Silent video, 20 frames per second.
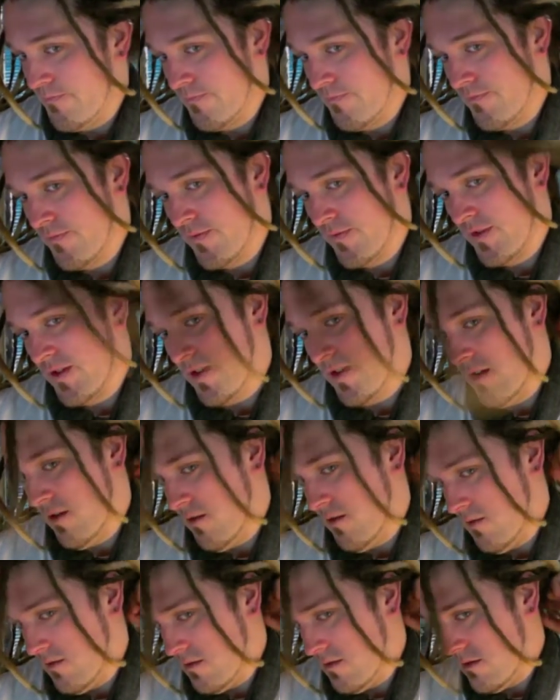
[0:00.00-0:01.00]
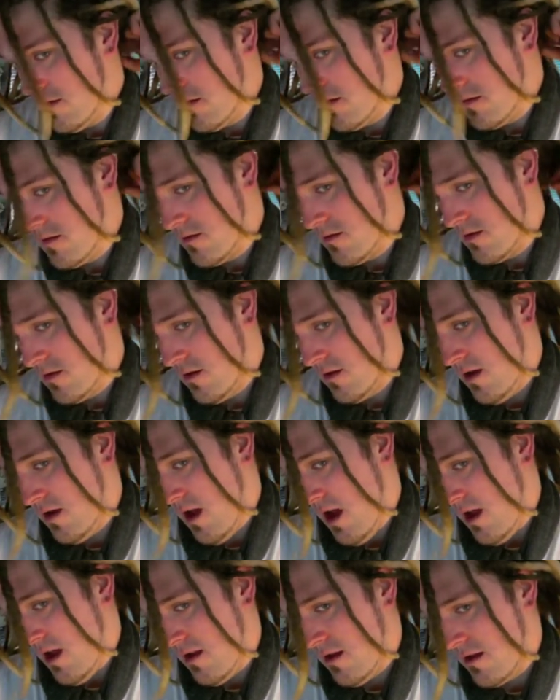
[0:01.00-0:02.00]
So yeah,
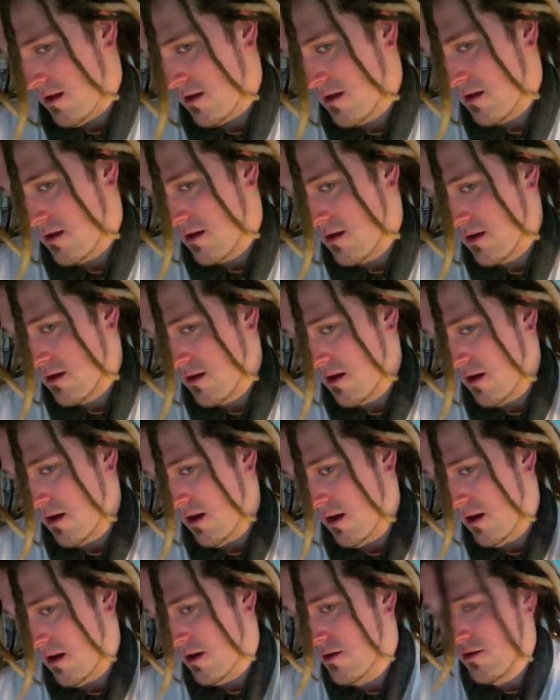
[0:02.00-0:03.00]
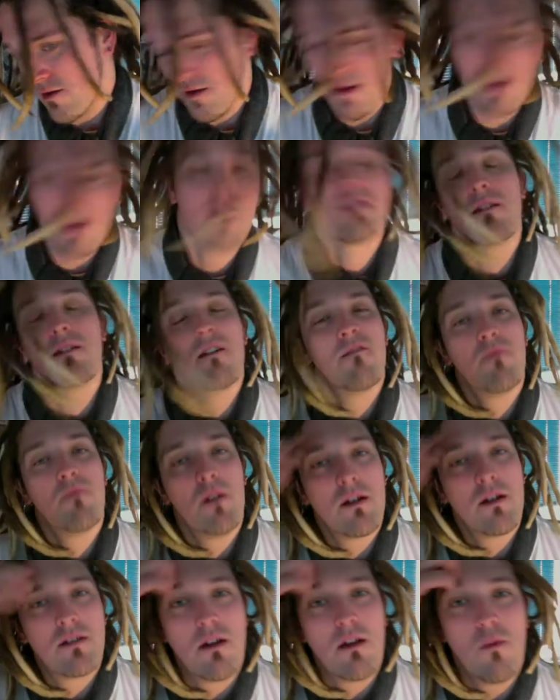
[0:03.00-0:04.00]
there's kind of loads of that stuff, but I
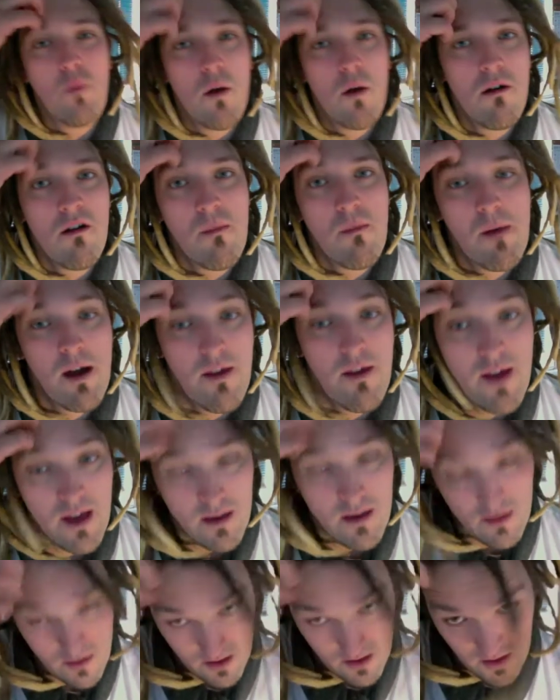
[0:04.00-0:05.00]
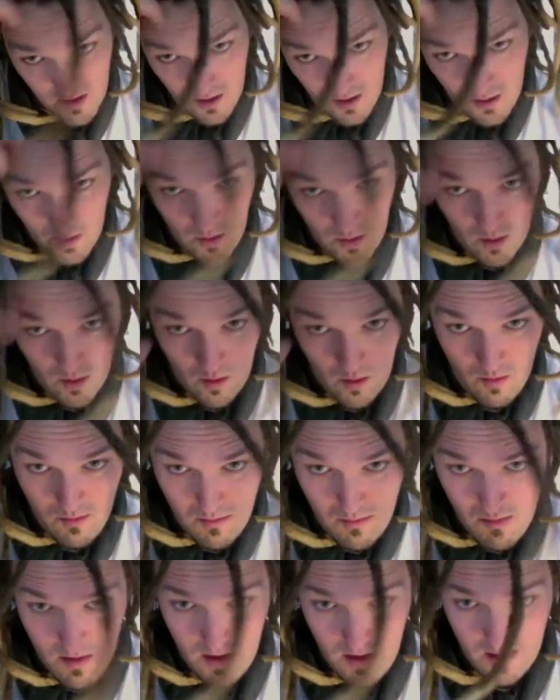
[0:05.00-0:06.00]
don't worry about that too
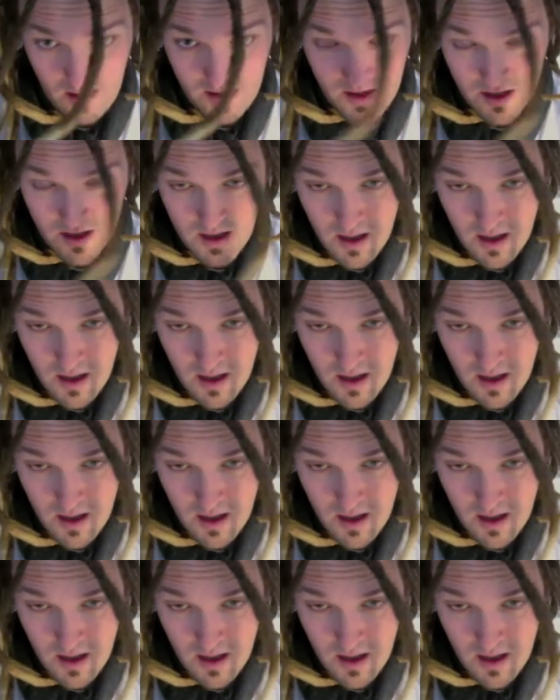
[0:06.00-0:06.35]
much.